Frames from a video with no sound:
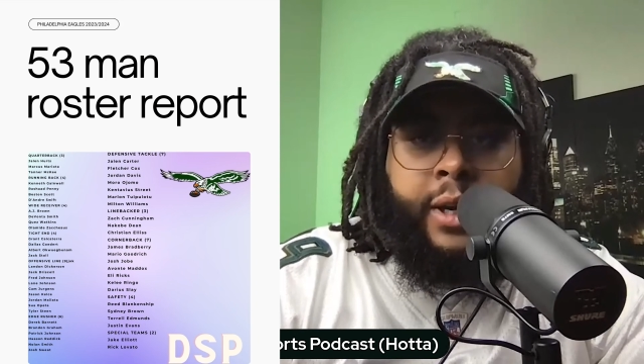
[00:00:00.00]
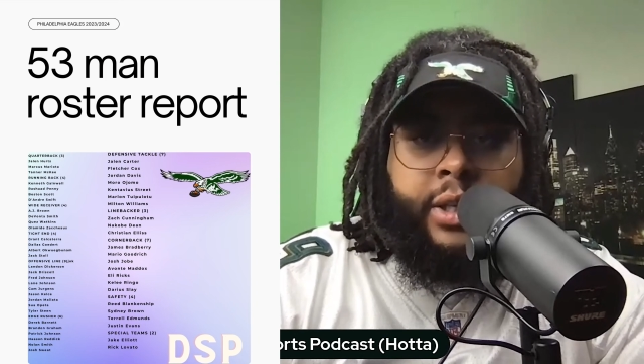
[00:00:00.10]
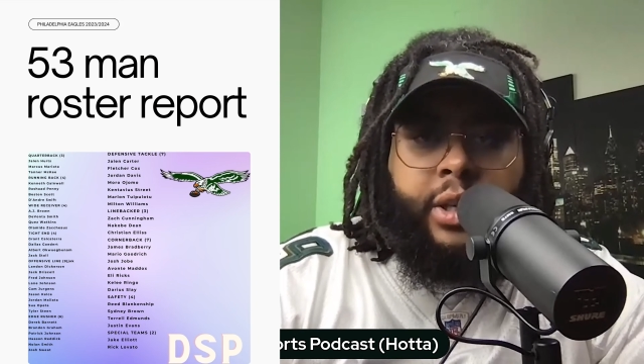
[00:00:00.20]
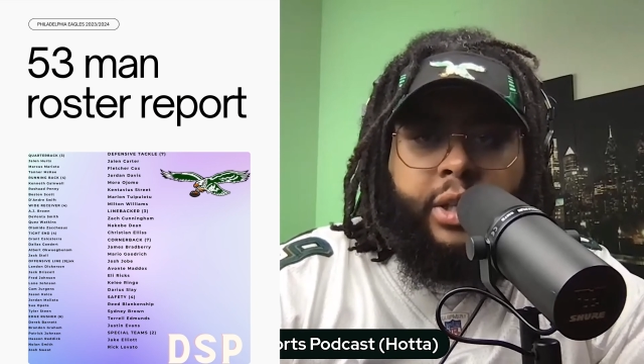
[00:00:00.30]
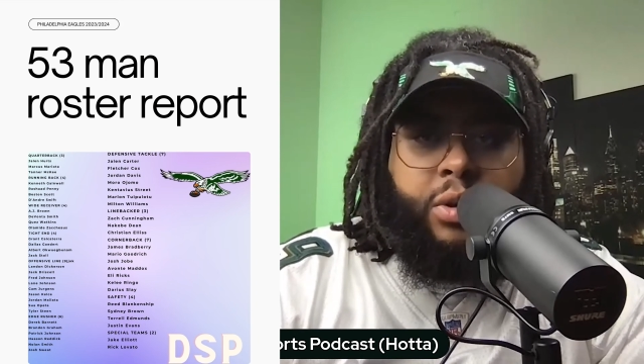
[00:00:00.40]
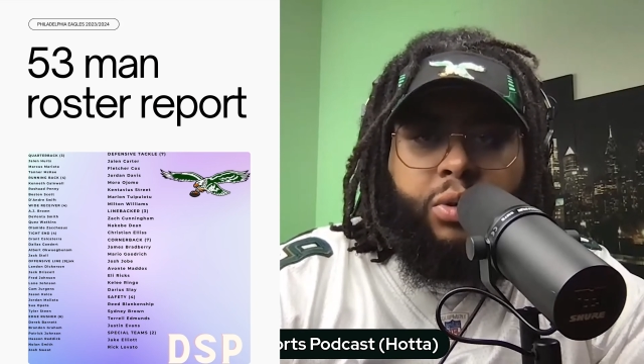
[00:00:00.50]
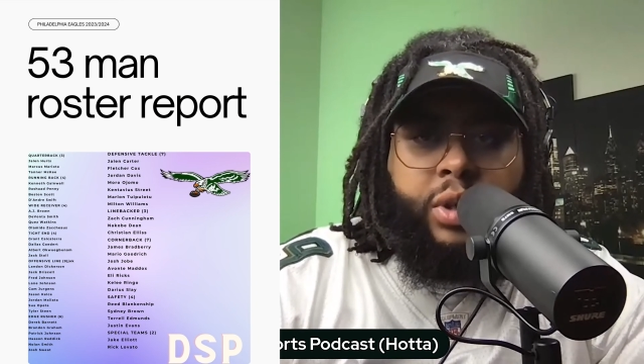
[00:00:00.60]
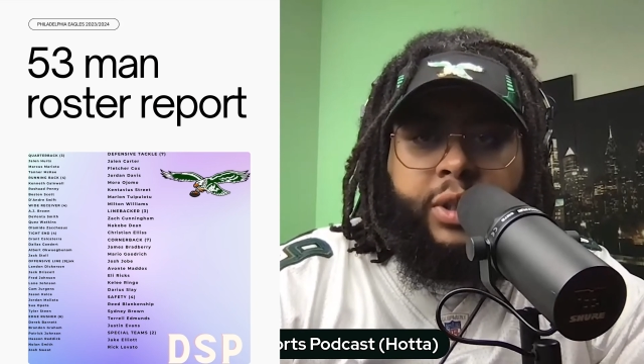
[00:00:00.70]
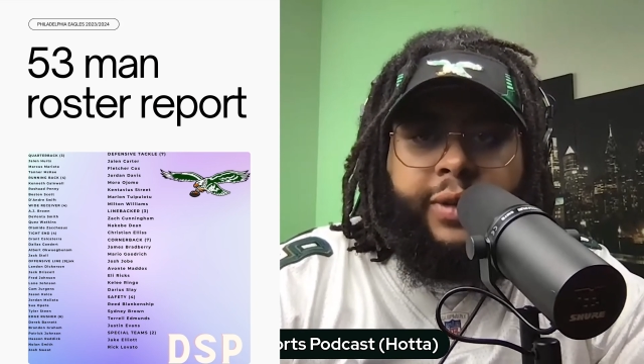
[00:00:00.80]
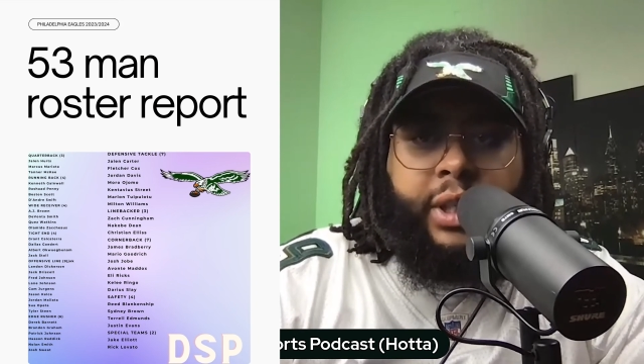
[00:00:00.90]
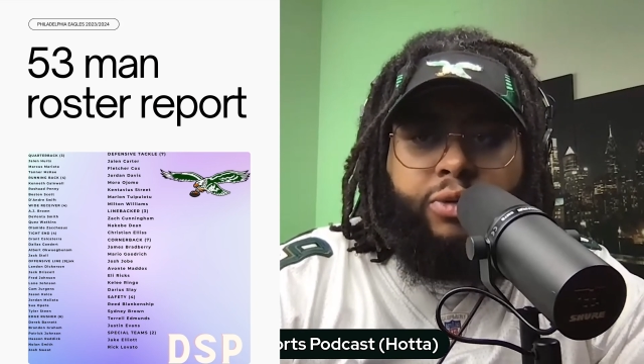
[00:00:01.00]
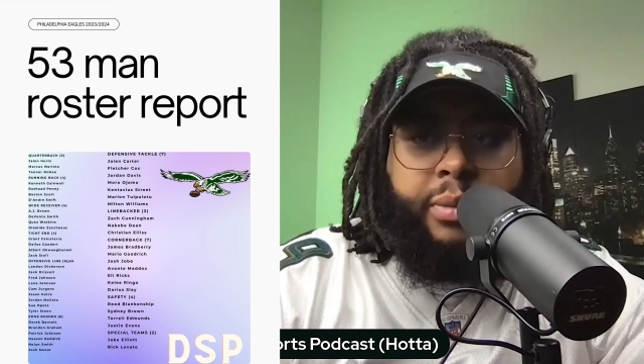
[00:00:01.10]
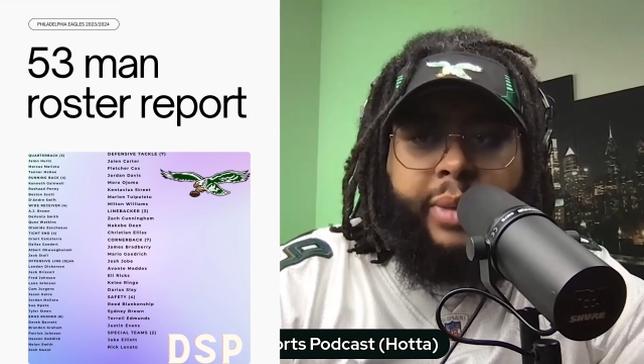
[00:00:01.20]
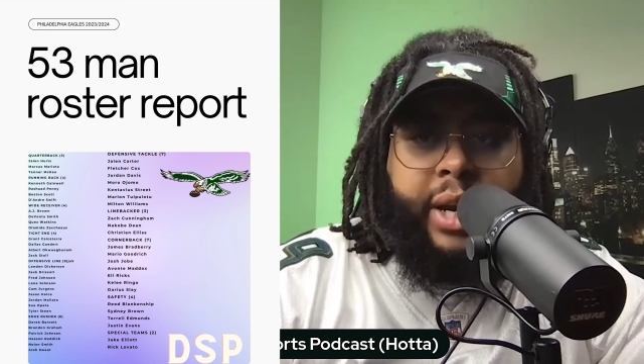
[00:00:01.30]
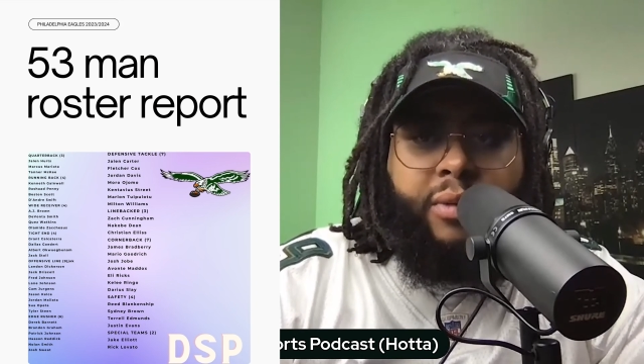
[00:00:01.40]
So let's go through this
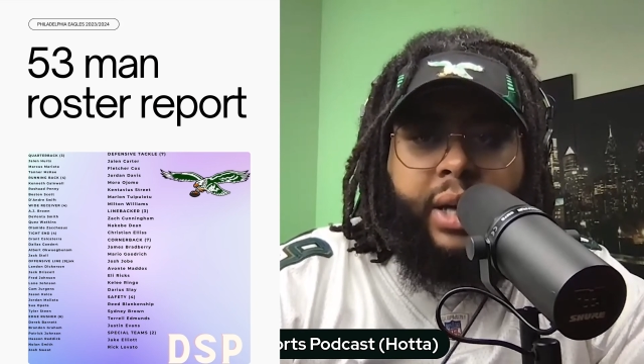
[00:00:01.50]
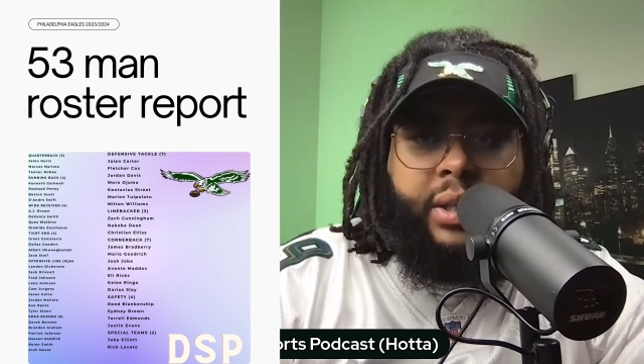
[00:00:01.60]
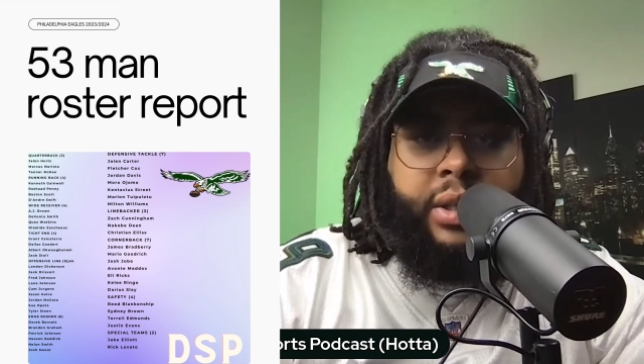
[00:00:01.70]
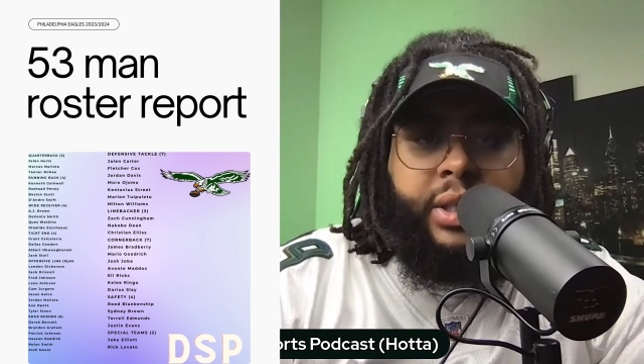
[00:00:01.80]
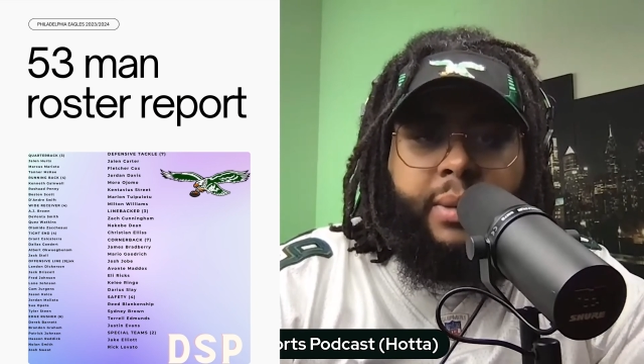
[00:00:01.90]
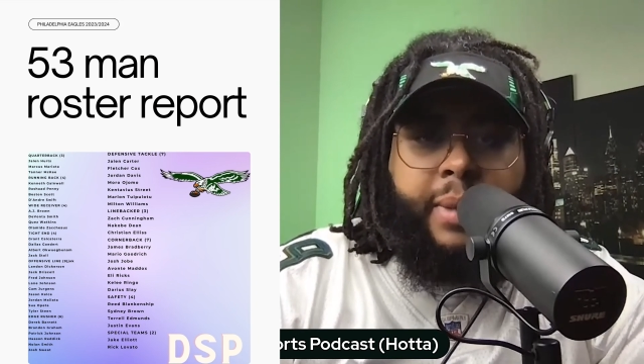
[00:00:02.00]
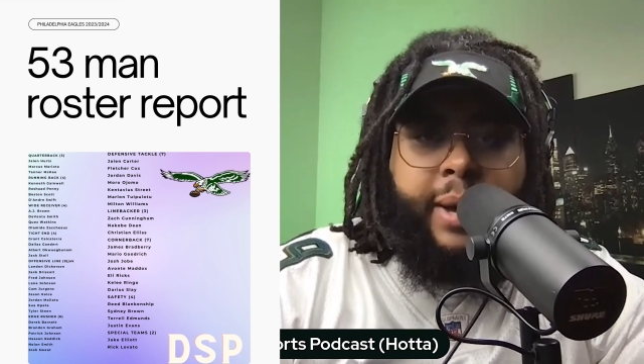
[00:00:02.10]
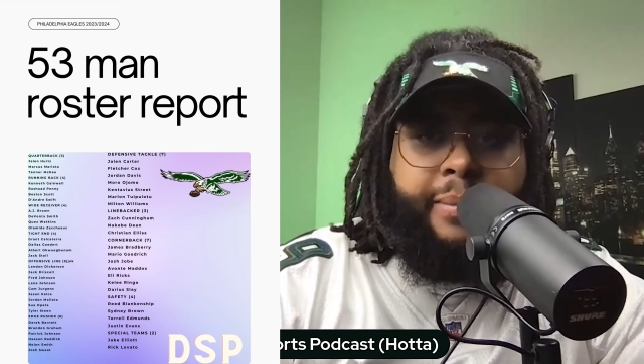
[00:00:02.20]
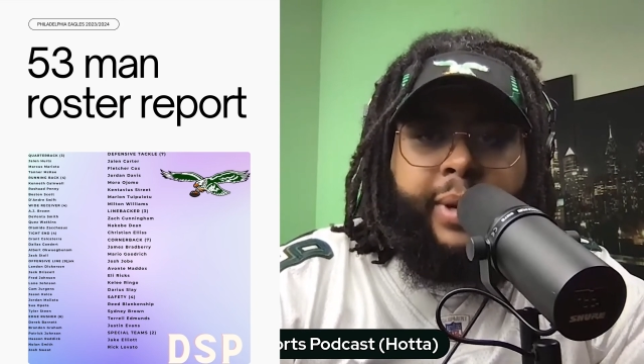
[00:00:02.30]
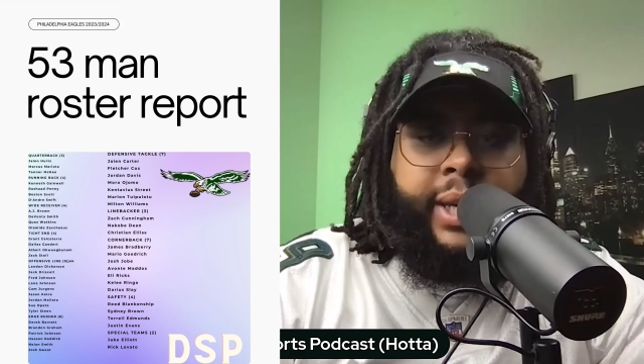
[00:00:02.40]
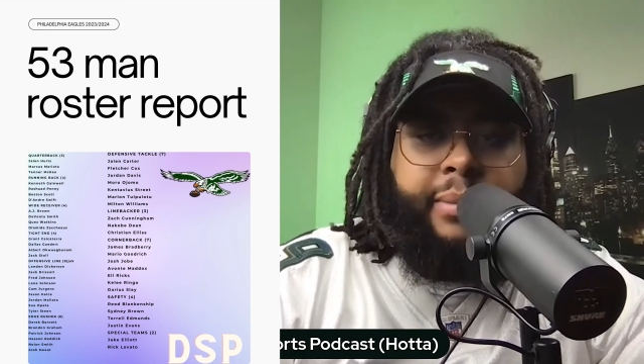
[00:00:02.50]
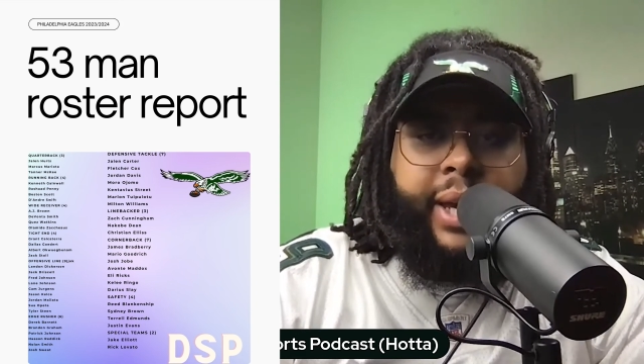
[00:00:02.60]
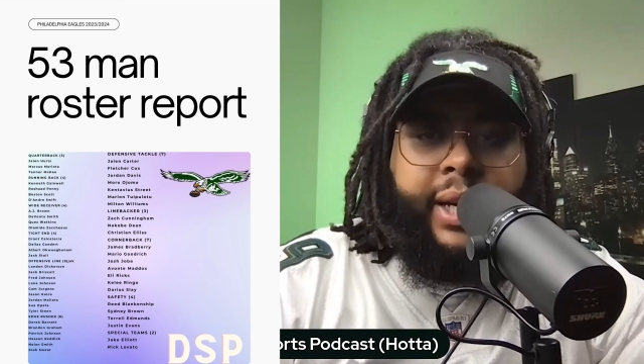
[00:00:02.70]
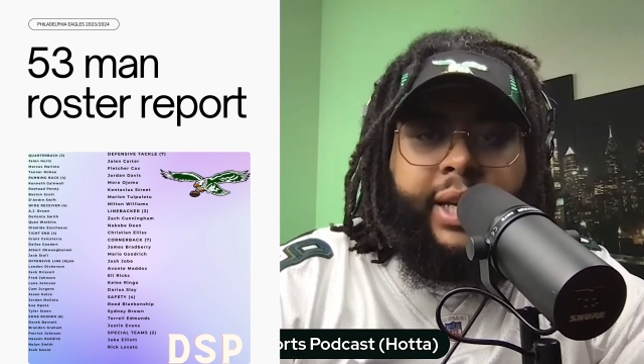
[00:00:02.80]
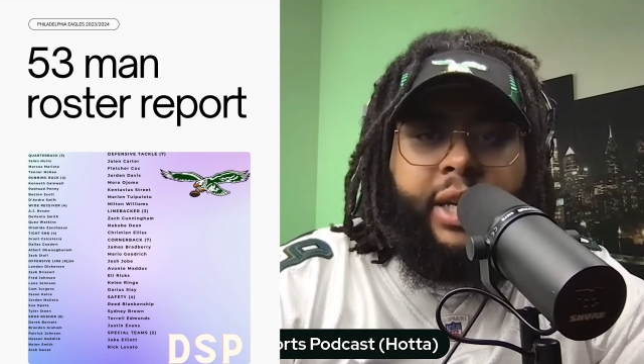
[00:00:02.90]
53-man roster, because in my opinion,
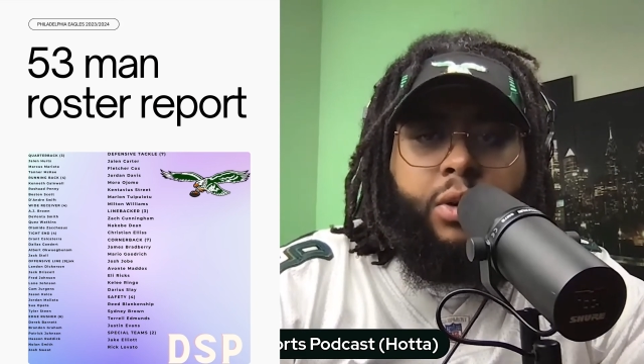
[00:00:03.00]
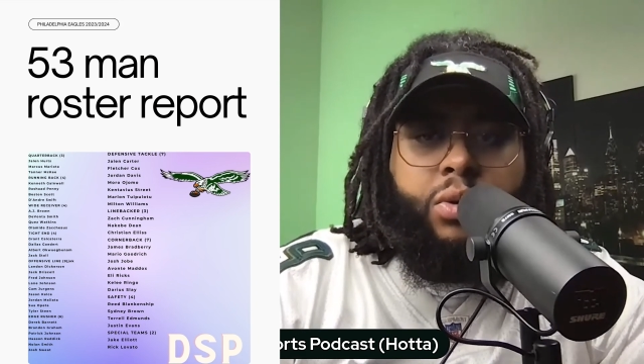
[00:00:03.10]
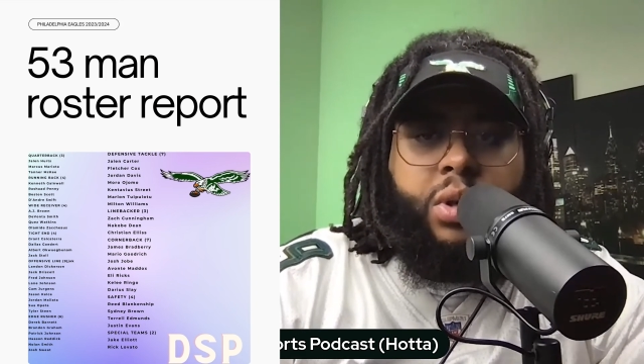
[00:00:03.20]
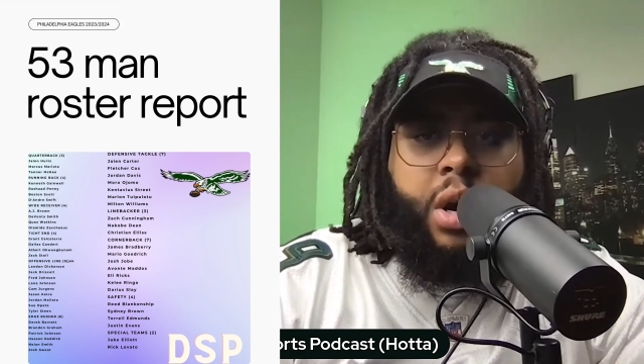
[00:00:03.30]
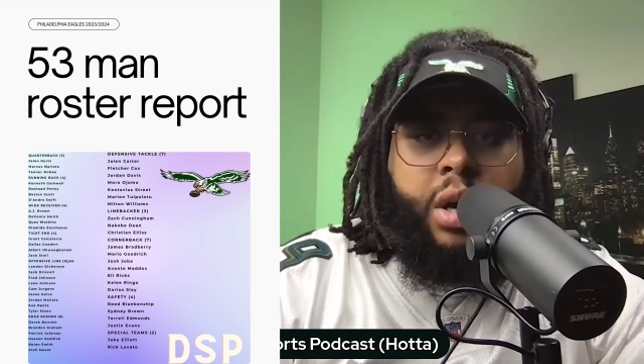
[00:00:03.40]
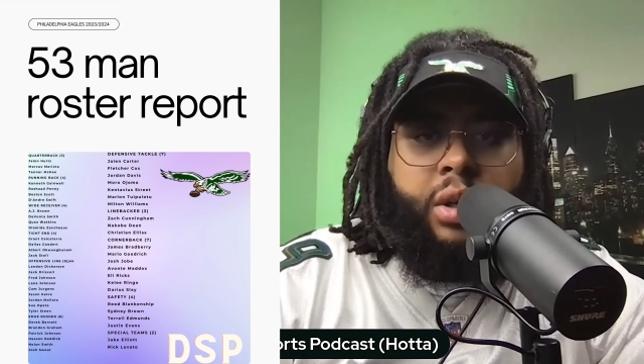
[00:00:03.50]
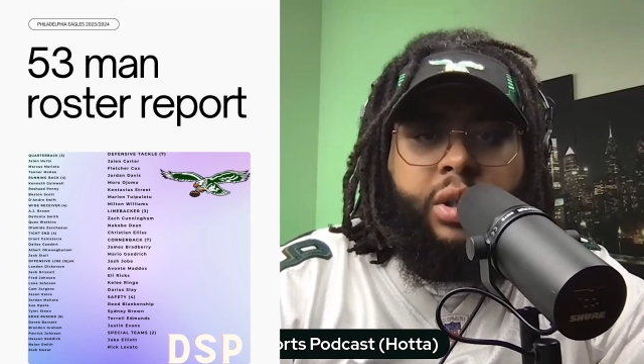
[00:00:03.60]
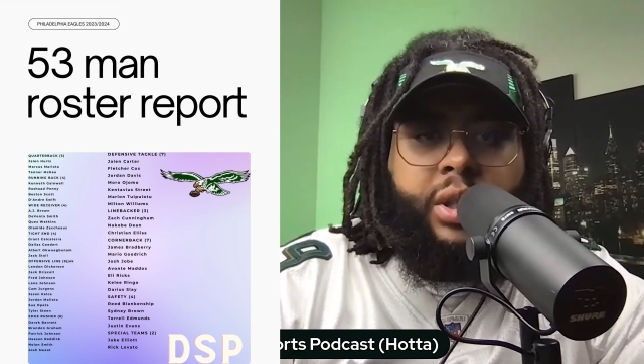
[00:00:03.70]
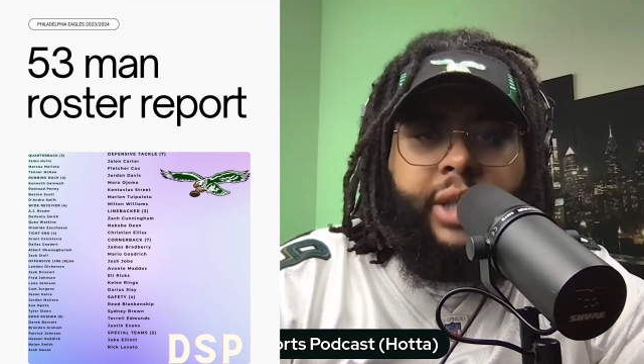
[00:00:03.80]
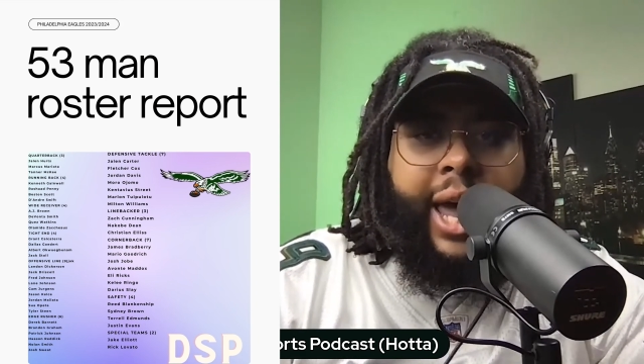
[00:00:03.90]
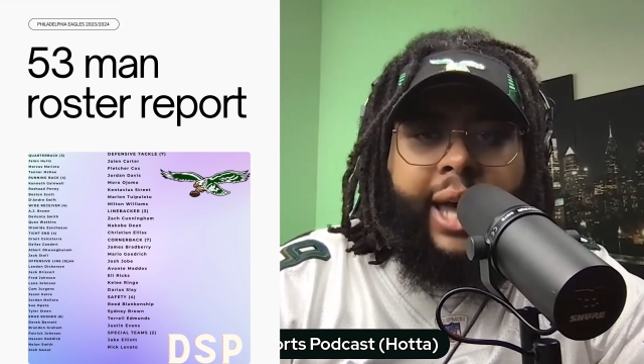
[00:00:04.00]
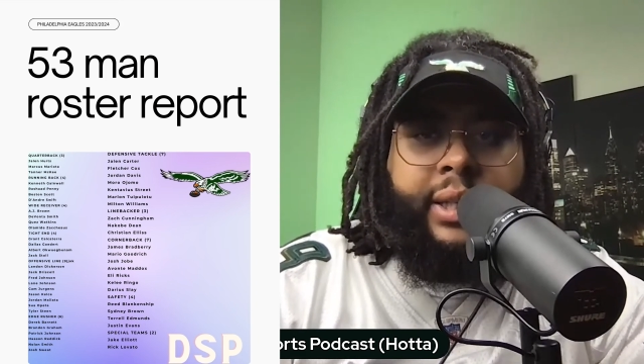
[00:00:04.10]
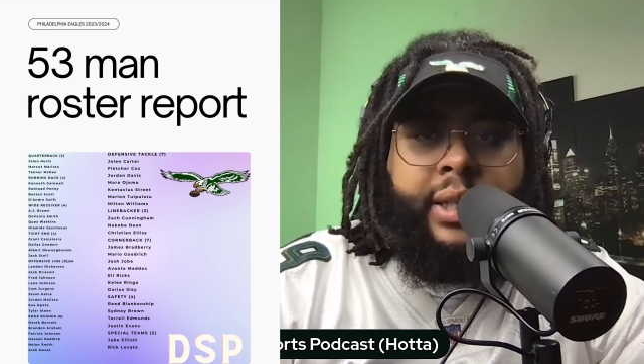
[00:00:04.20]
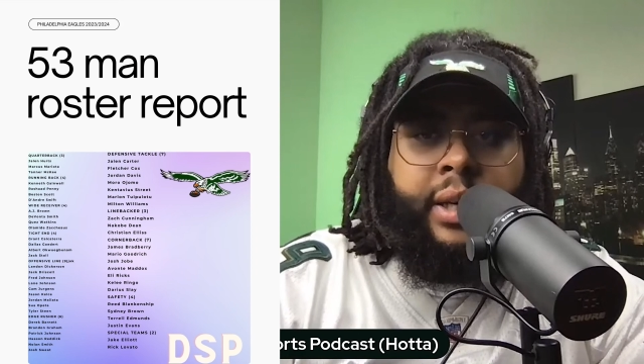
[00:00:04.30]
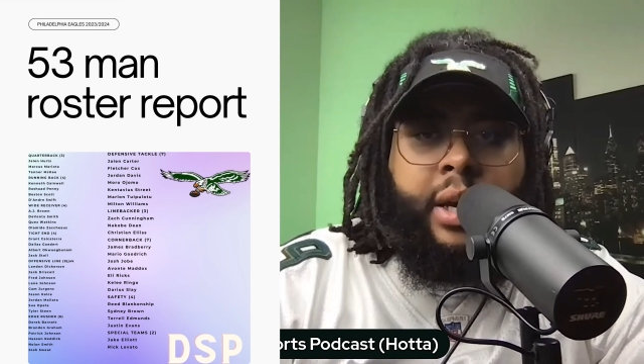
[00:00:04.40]
man, the Eagles are
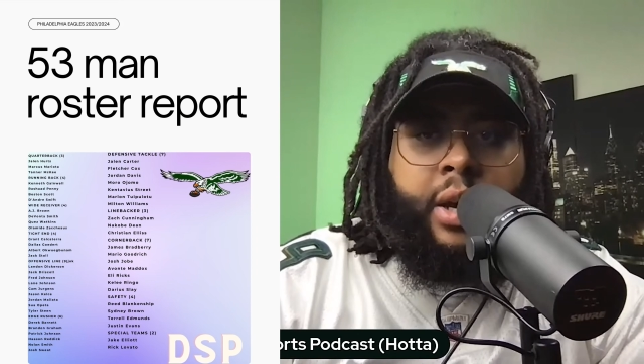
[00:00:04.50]
stacked.